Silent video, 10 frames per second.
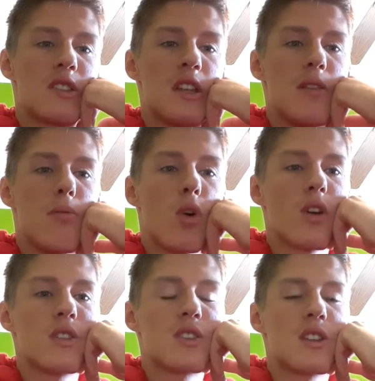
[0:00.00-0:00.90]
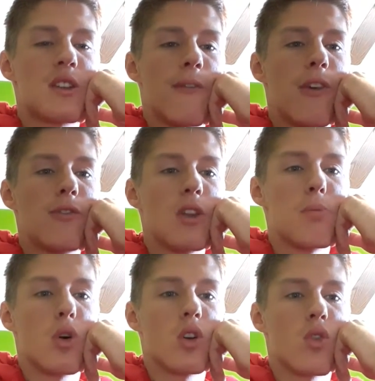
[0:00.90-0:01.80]
see more consistent
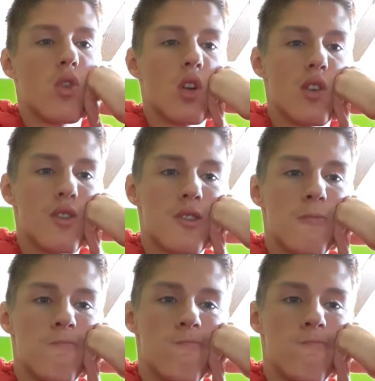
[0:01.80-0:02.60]
50-point quarters?